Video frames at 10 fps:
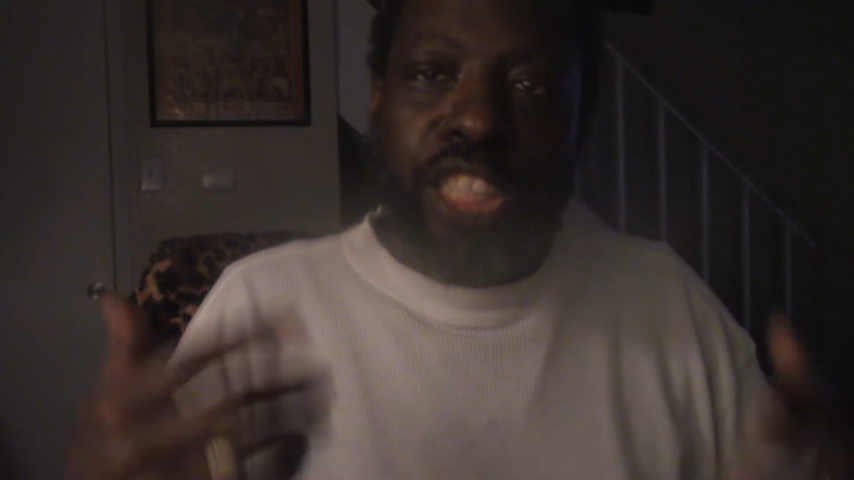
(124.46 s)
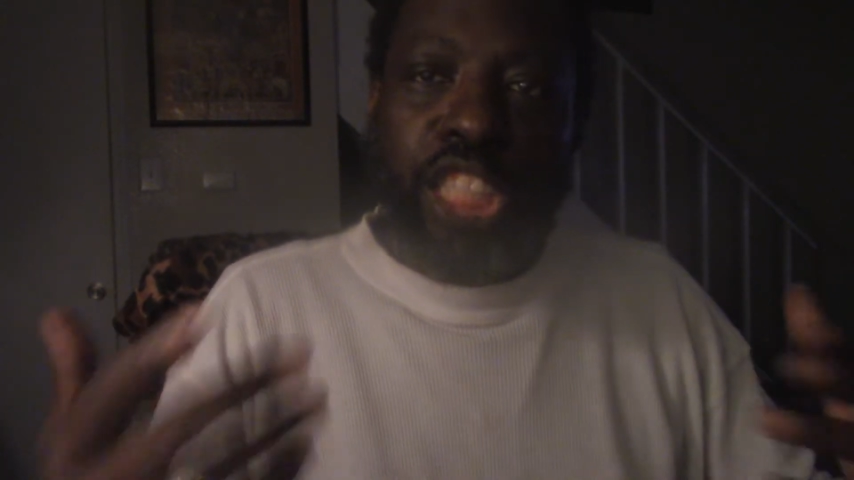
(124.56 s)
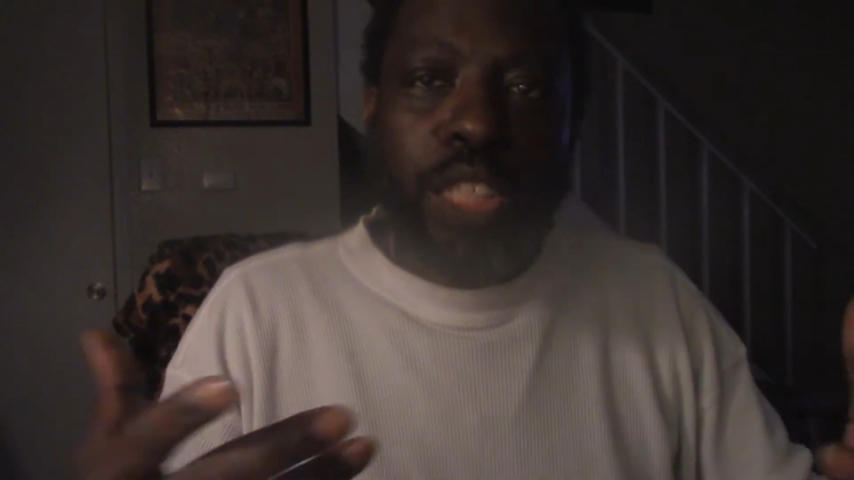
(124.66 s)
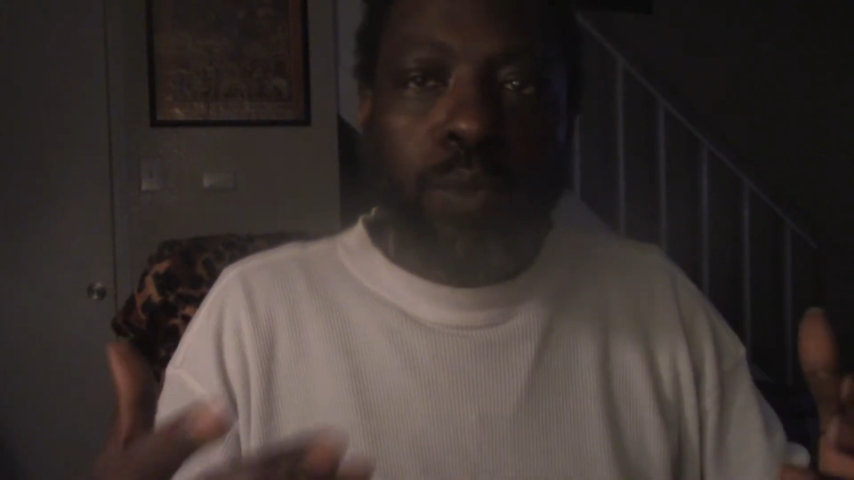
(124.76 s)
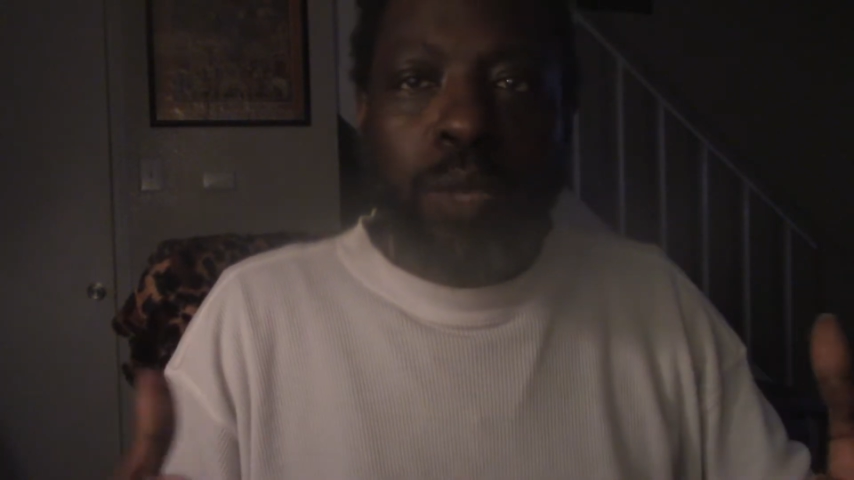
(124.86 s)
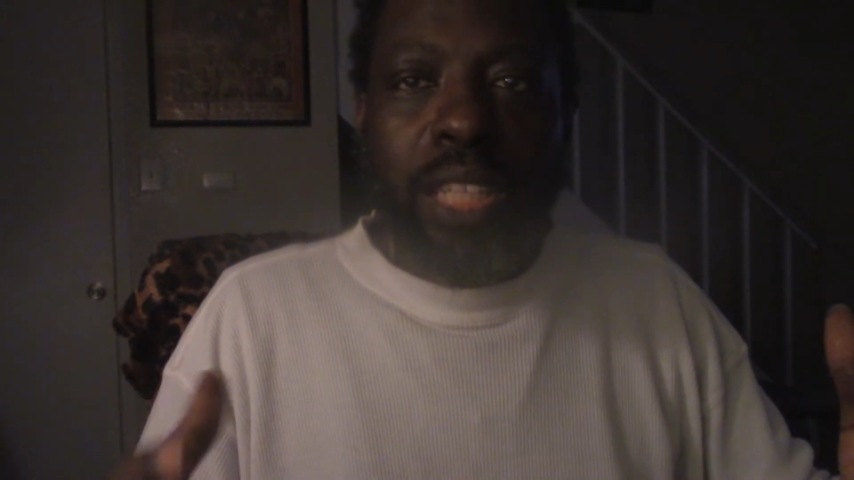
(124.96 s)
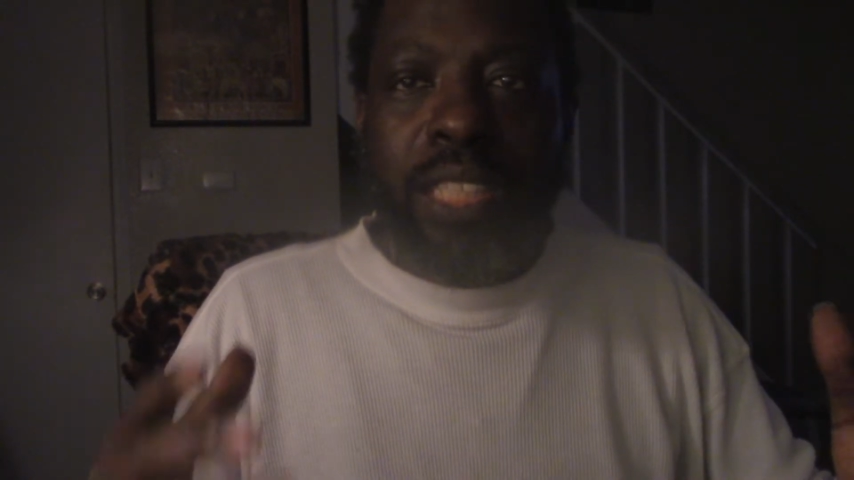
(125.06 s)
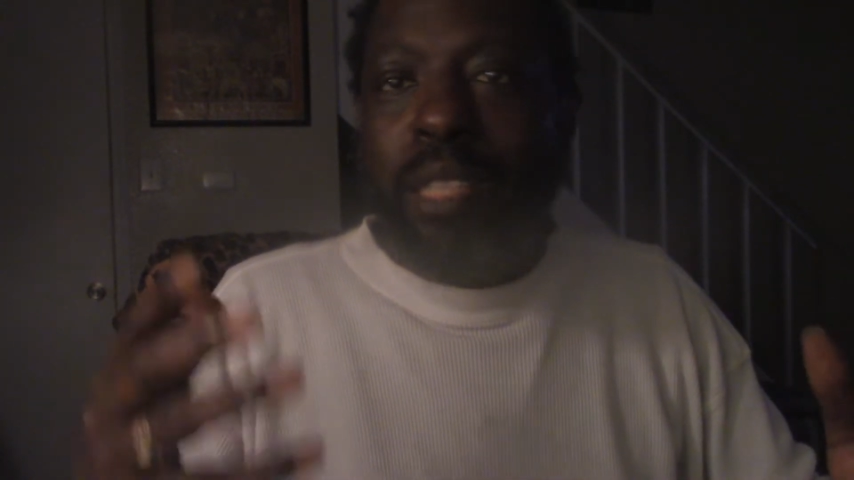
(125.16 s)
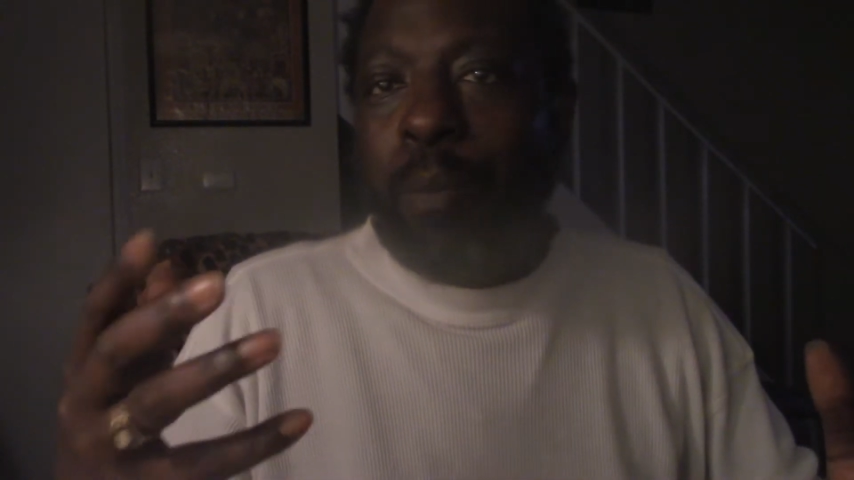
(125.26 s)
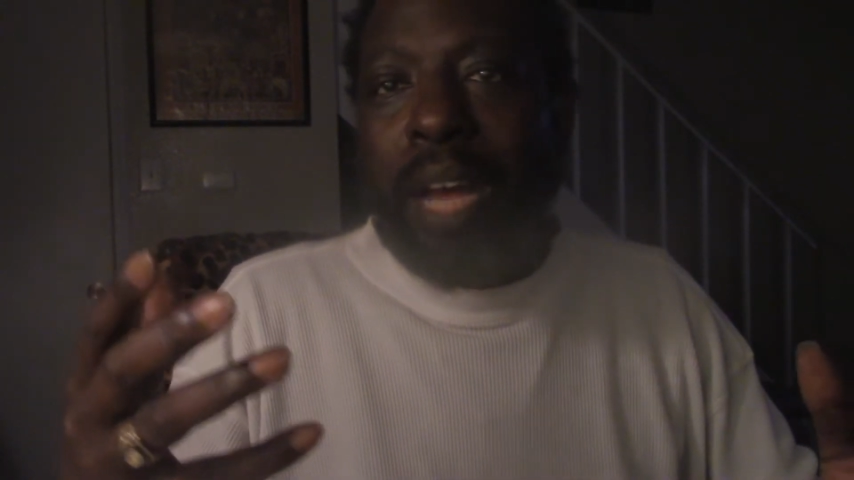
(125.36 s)
usually
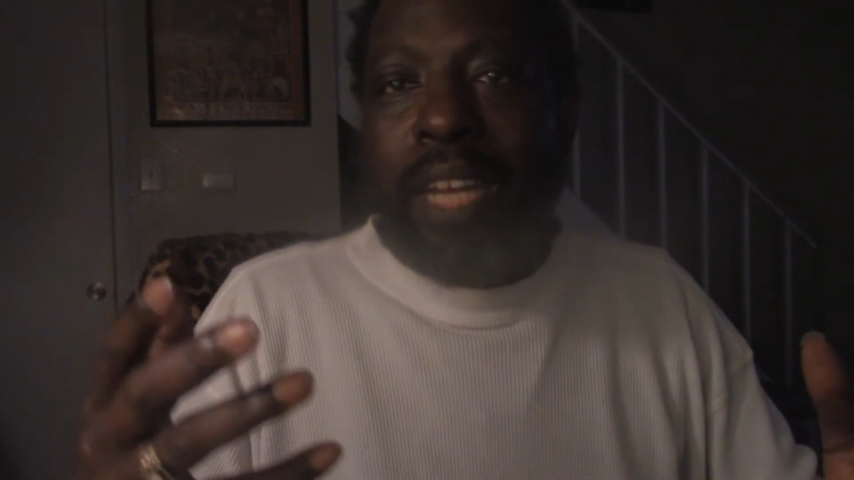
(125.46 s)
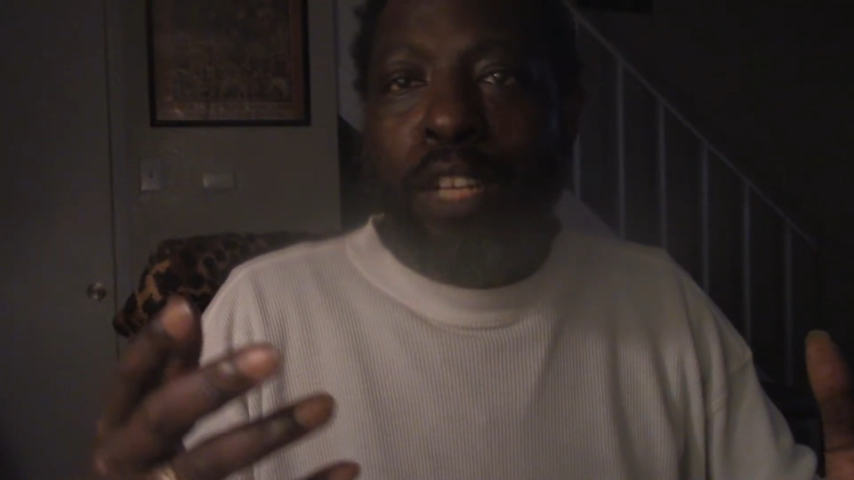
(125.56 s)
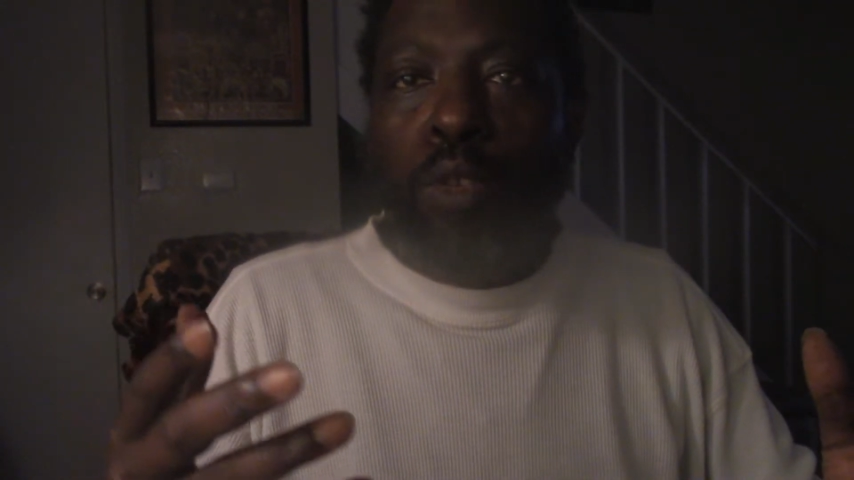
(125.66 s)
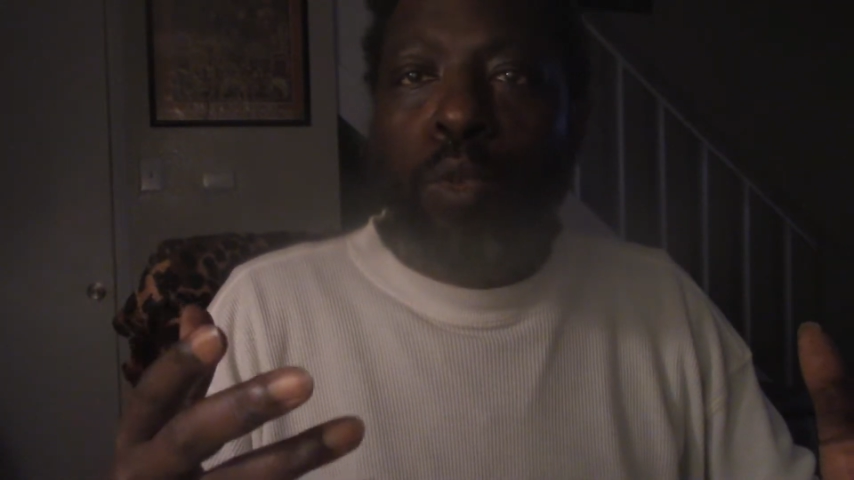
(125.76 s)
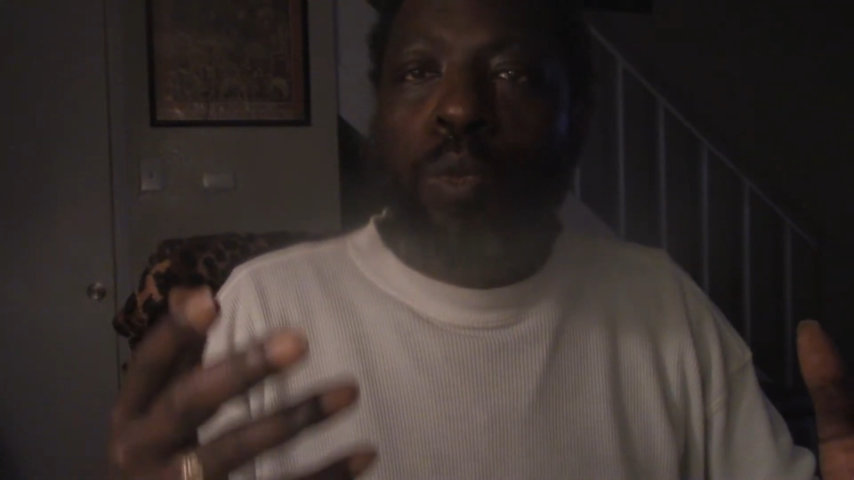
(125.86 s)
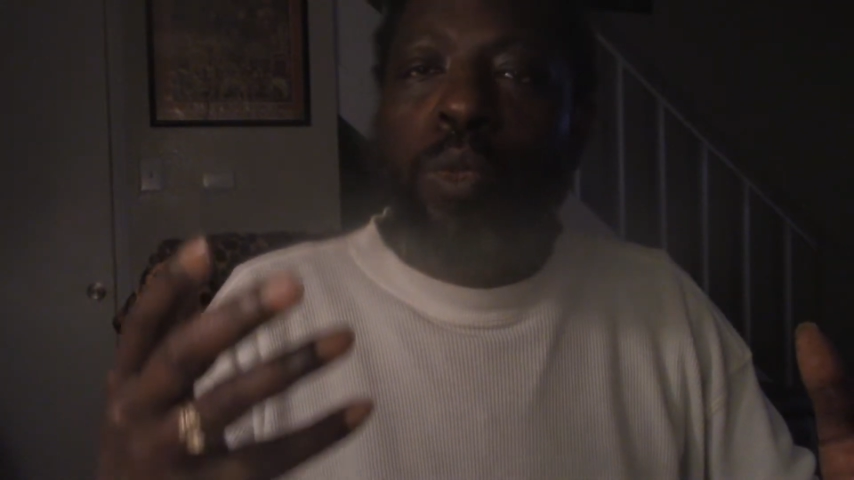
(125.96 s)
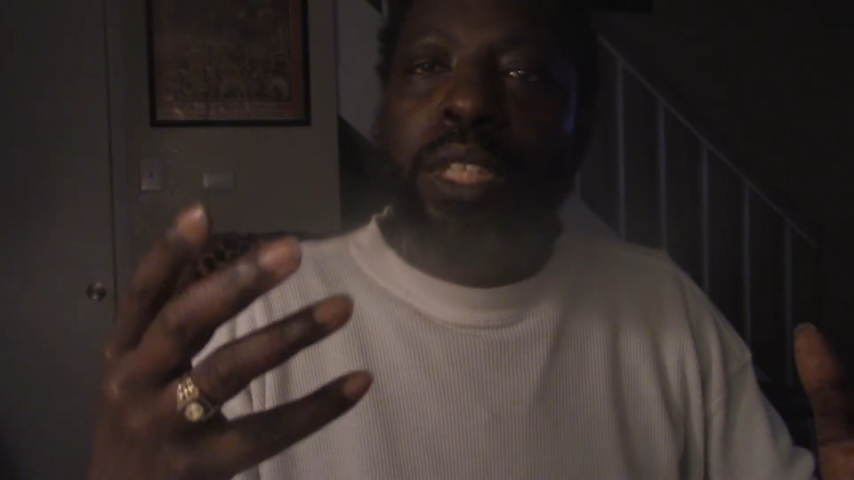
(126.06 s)
somebody who